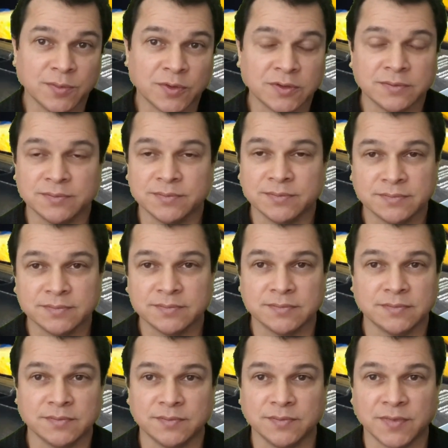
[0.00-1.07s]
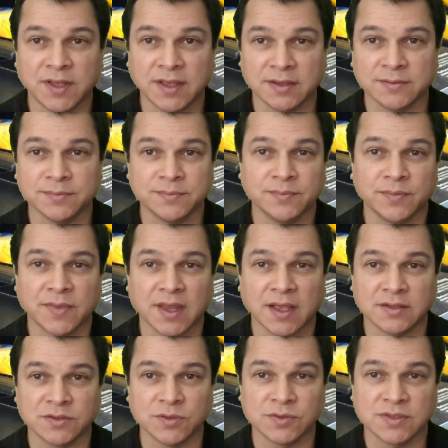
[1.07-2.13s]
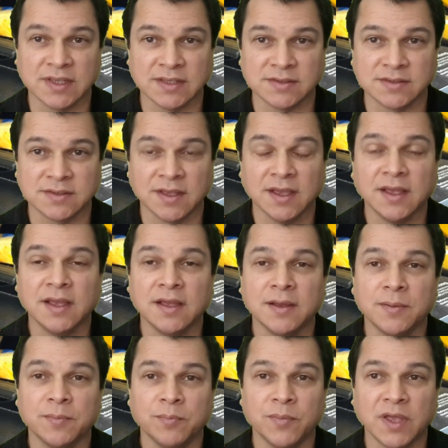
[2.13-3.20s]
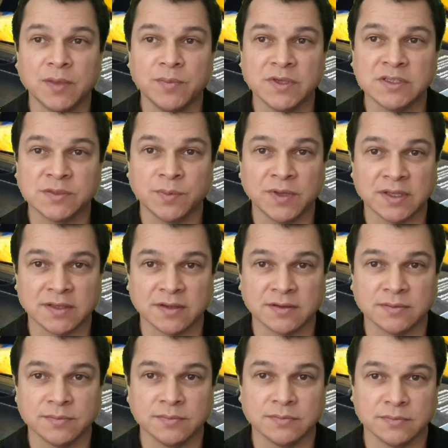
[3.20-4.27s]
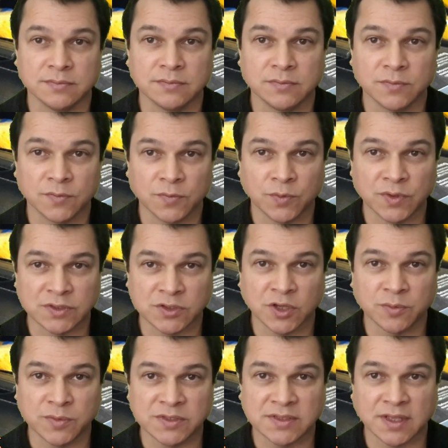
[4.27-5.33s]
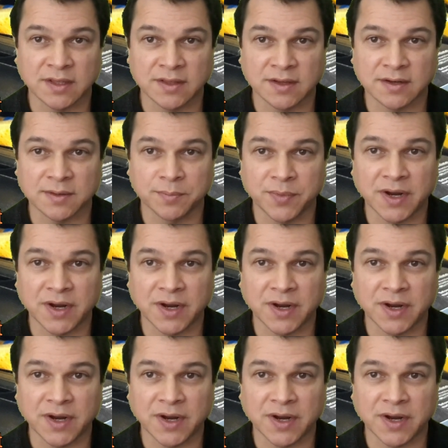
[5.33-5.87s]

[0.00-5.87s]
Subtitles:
able, then it has no sense. Maybe it's better with some standard